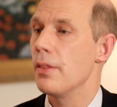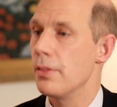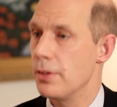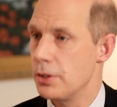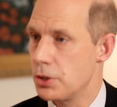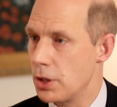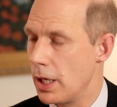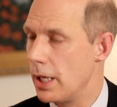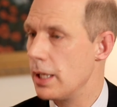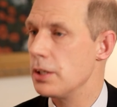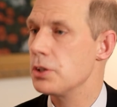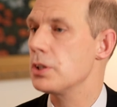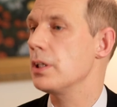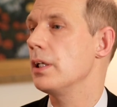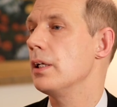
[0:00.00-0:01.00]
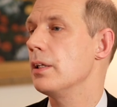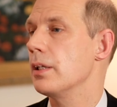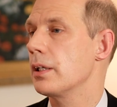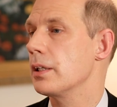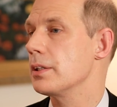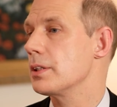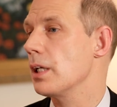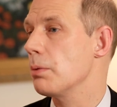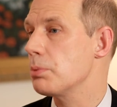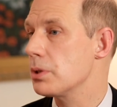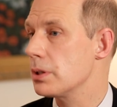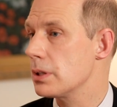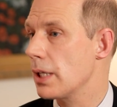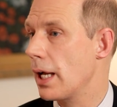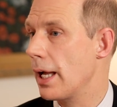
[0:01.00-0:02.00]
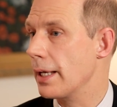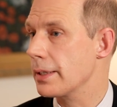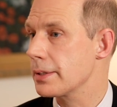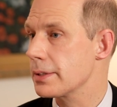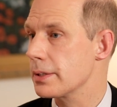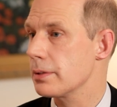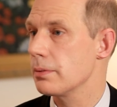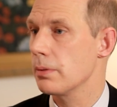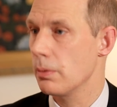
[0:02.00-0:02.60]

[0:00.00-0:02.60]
the change in the consumption tax,